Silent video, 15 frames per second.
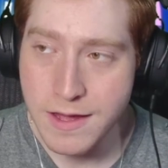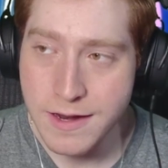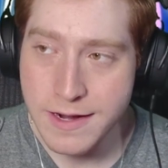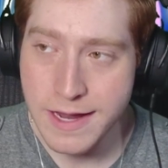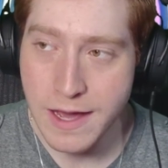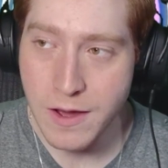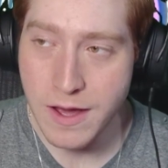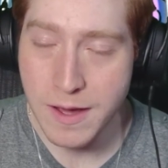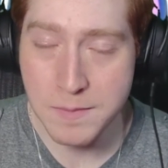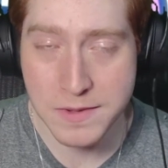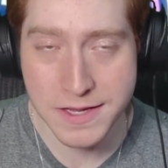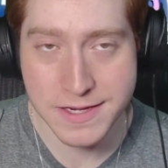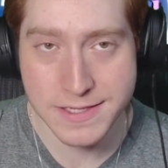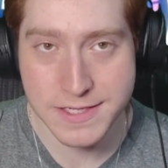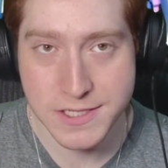Now, I'm
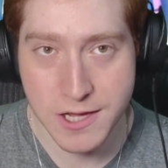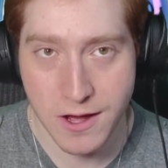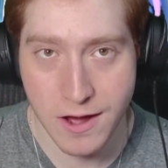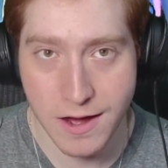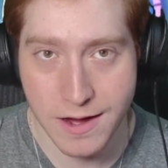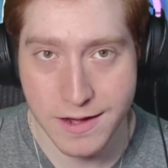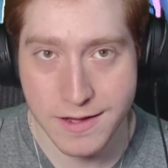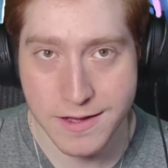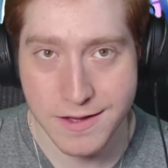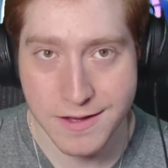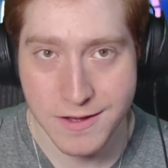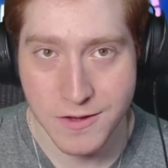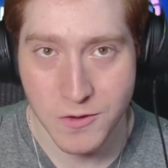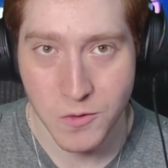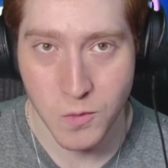going to talk
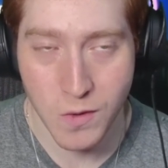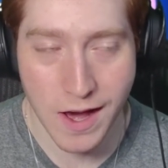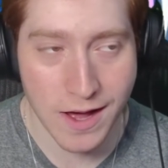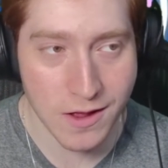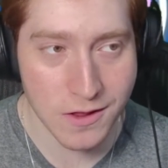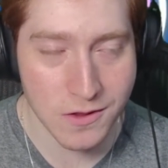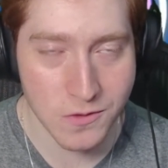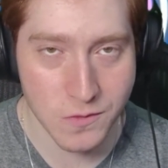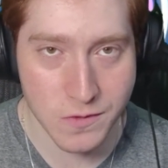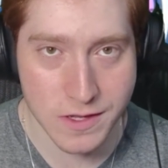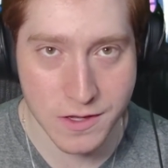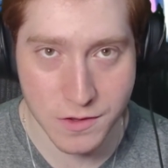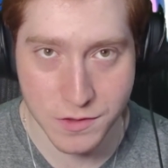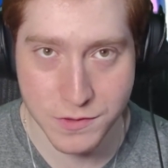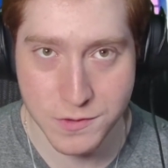while we
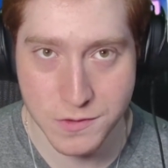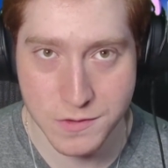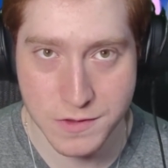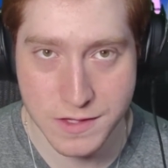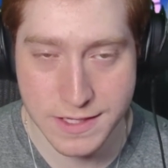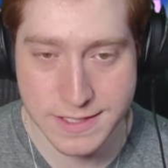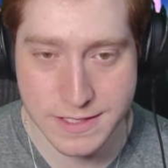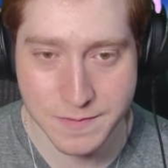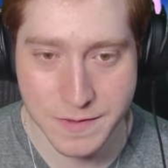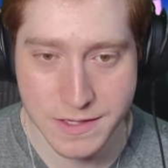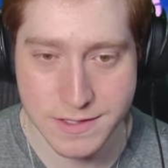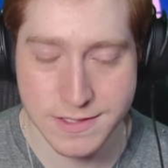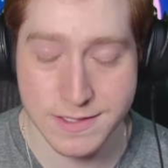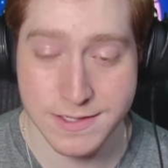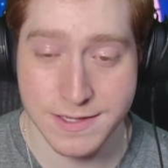go through these
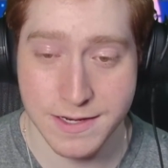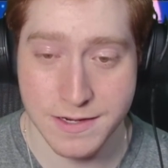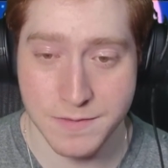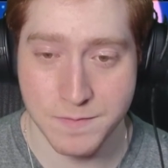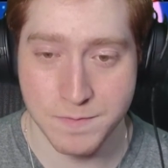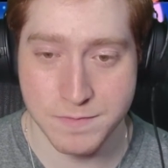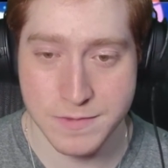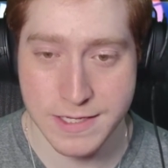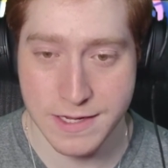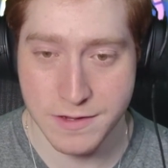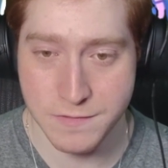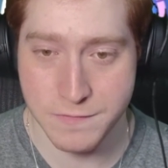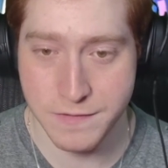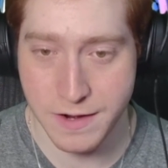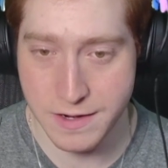because it's going to take a
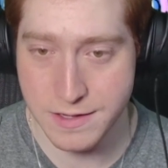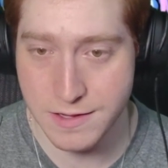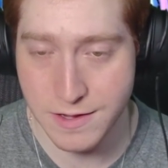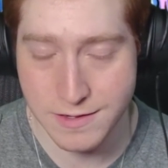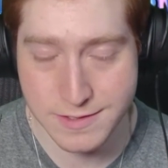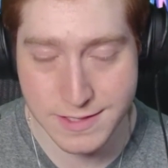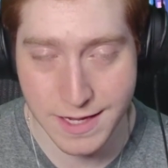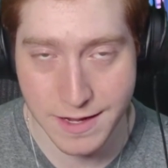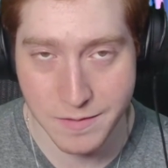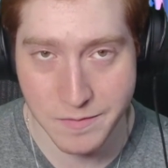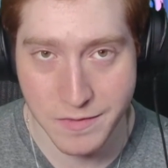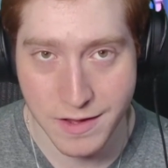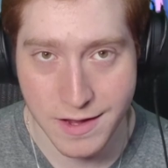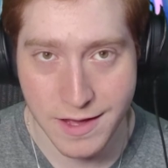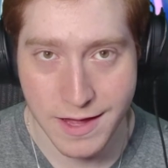very long time,
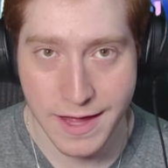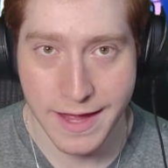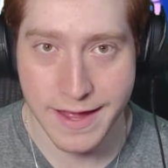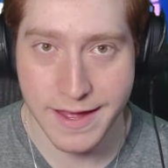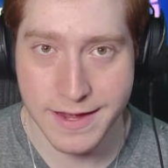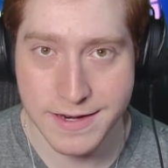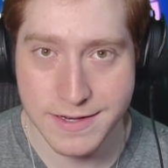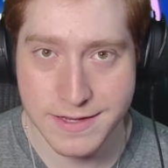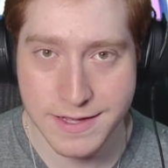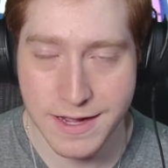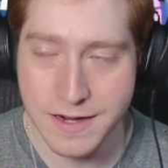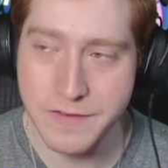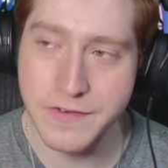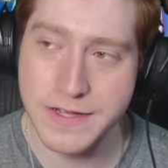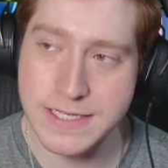and
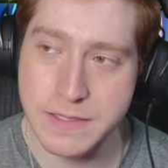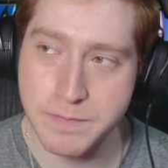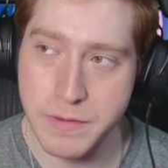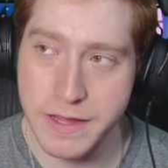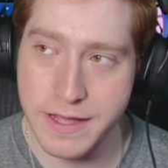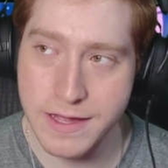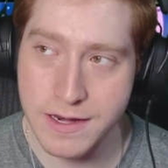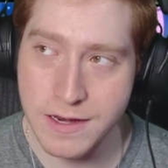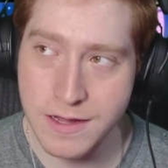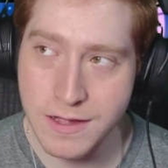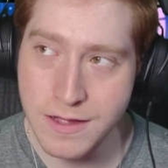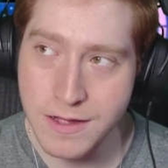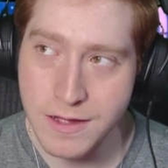kind of explain